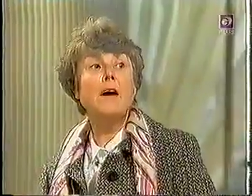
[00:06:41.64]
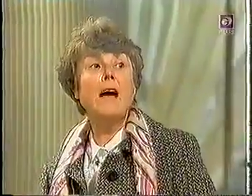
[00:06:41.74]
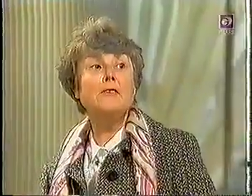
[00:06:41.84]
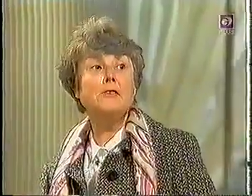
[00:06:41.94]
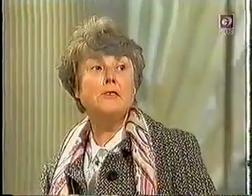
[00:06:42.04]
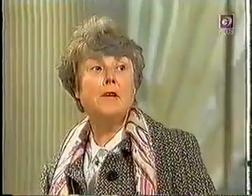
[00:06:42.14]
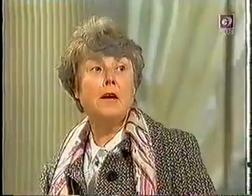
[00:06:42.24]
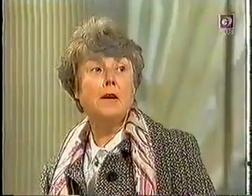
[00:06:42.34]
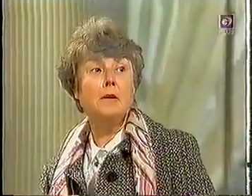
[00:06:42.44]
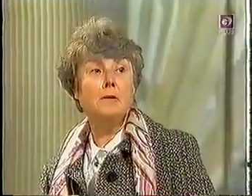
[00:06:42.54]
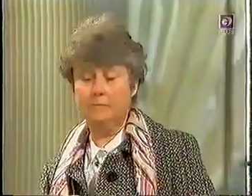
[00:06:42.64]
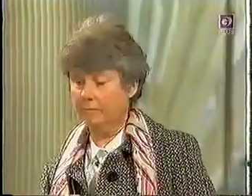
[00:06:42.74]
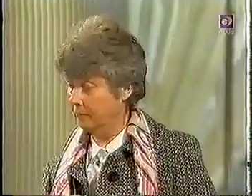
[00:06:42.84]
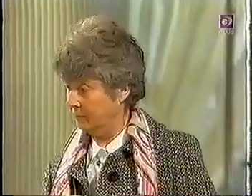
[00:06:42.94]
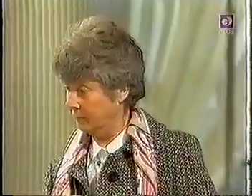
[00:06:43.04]
Fancy.
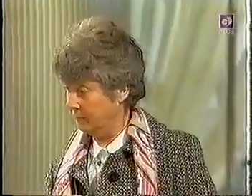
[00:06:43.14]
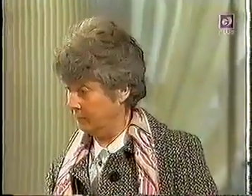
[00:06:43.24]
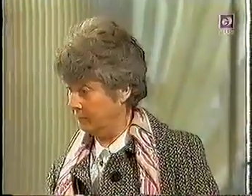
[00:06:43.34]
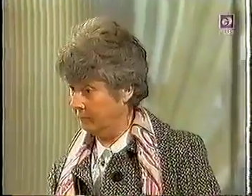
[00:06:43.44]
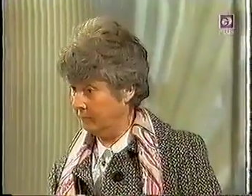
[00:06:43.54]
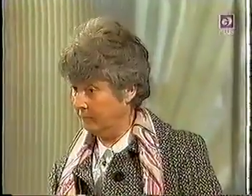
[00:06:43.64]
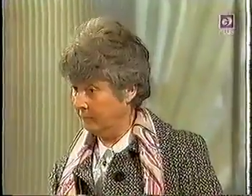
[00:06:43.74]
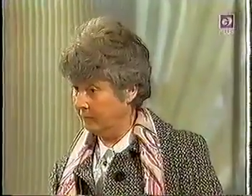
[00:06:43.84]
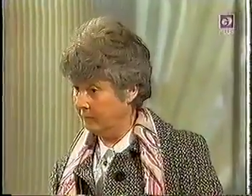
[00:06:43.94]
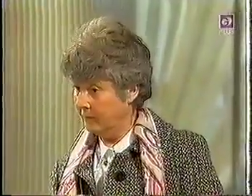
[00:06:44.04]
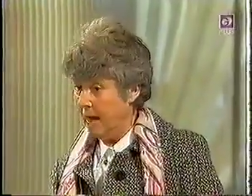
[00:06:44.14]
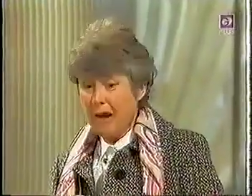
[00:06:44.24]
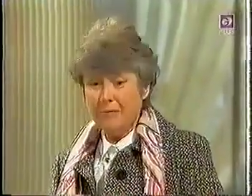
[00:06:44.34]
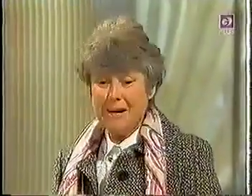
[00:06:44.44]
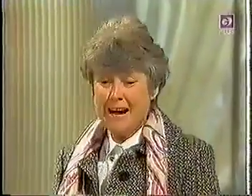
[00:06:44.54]
well,
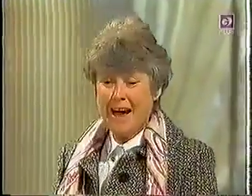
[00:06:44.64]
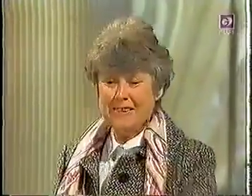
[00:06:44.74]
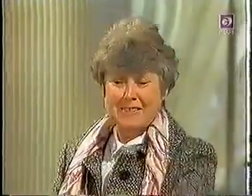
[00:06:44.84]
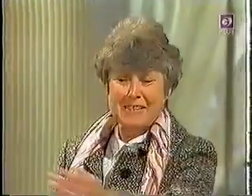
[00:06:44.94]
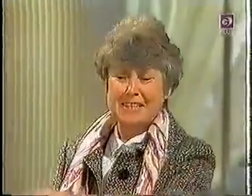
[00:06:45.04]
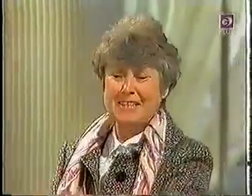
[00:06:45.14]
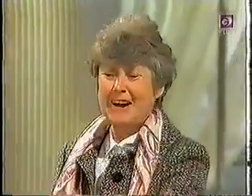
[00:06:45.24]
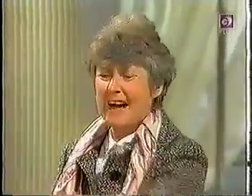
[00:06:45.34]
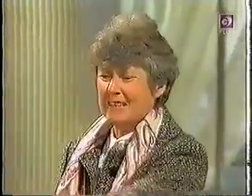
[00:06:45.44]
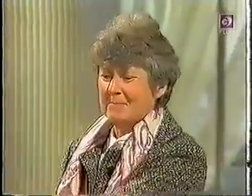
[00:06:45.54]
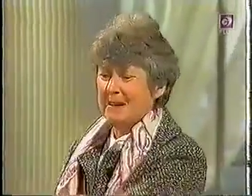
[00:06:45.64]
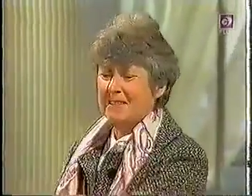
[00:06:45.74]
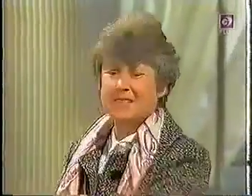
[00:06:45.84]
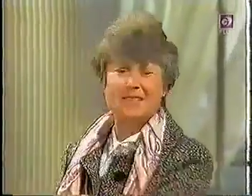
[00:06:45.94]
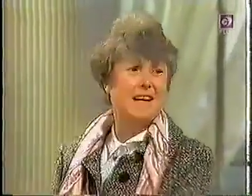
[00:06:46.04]
aren't you going to ask me
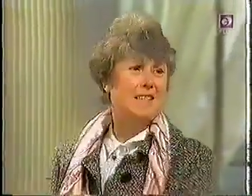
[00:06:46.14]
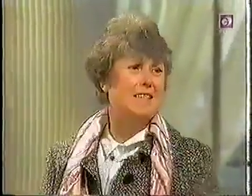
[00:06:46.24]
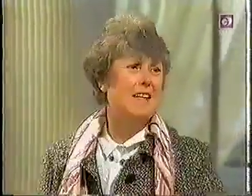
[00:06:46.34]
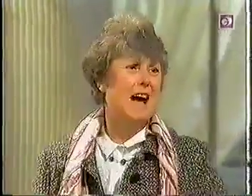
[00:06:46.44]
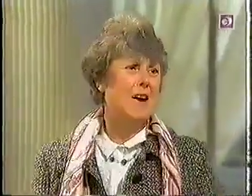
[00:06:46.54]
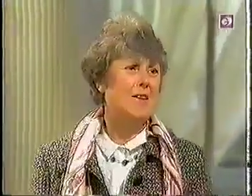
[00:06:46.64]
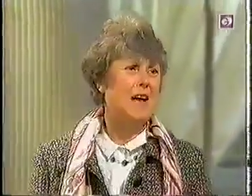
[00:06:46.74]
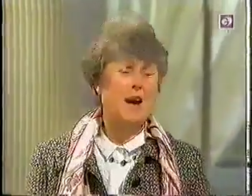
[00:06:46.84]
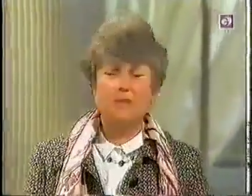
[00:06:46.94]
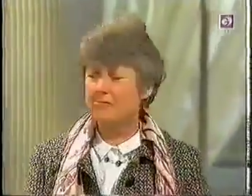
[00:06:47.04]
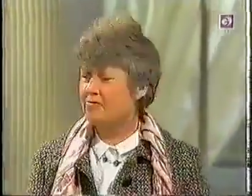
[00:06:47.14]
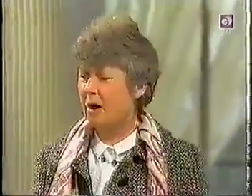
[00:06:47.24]
to sit down now,